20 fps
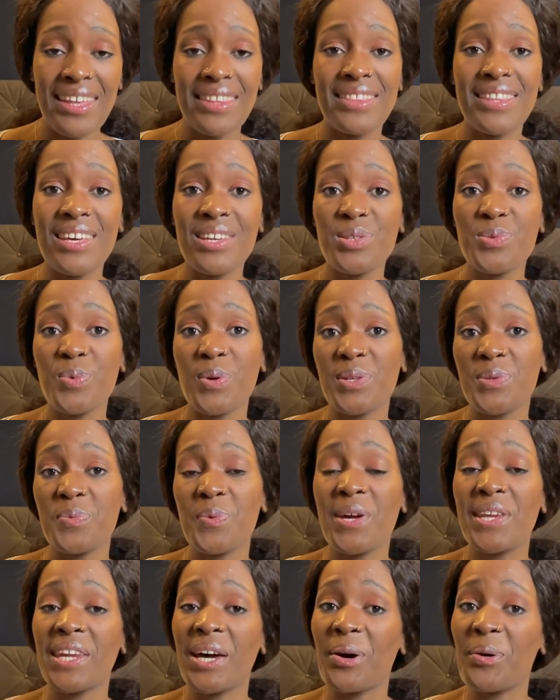This was
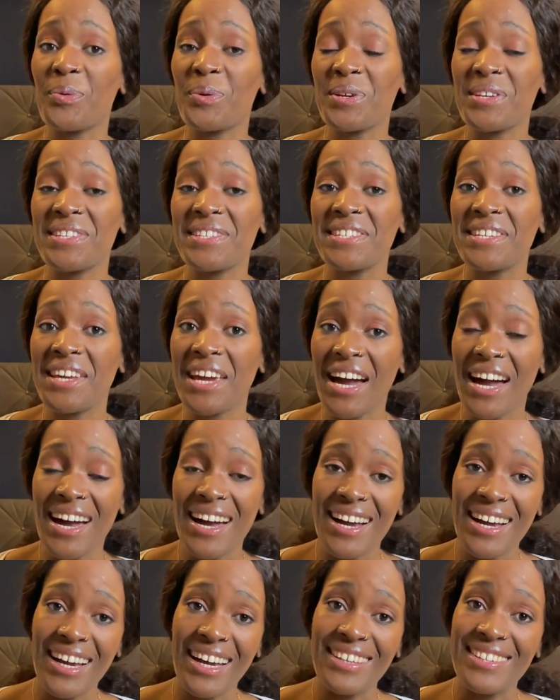when I was
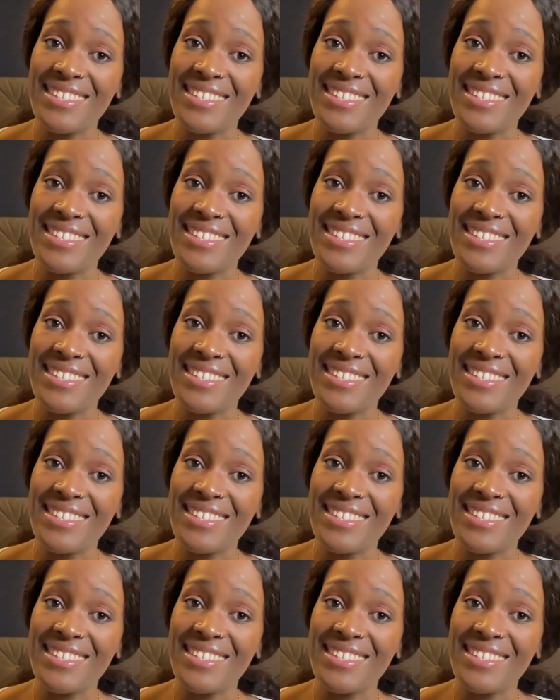young,